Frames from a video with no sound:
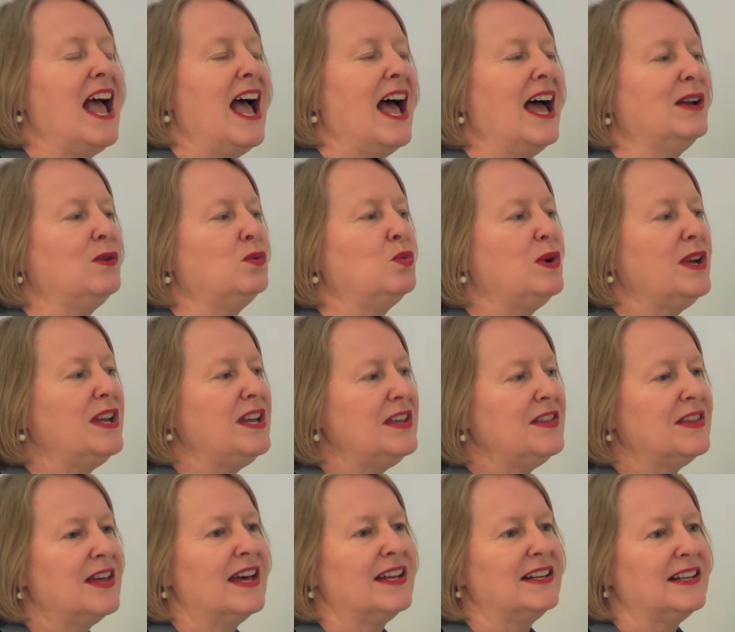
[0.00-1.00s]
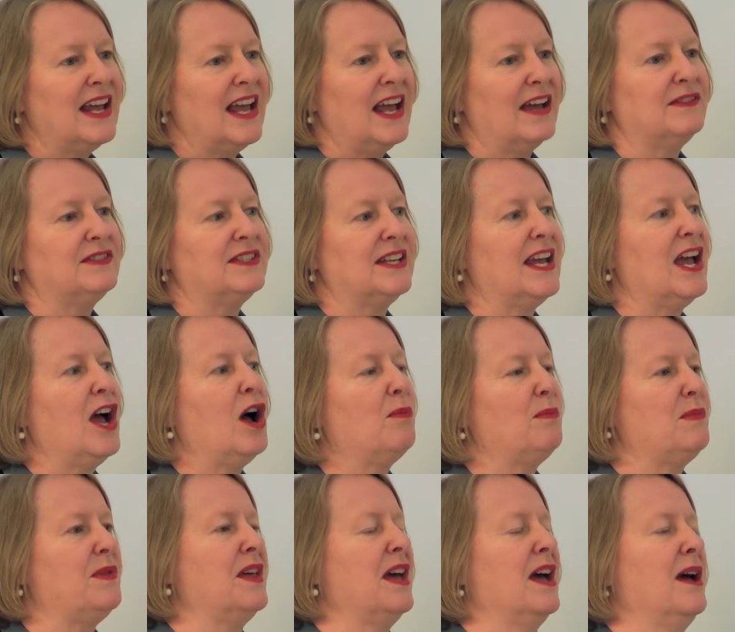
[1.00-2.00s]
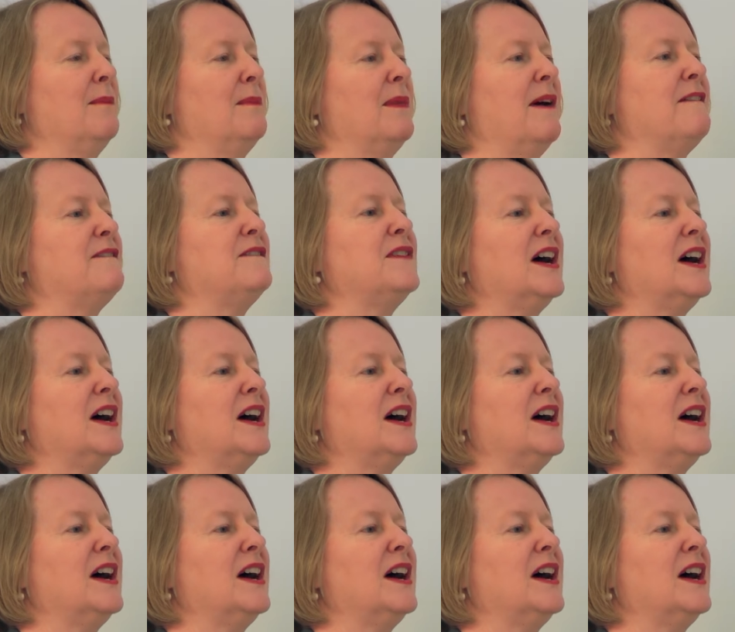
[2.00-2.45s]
And we then have to help them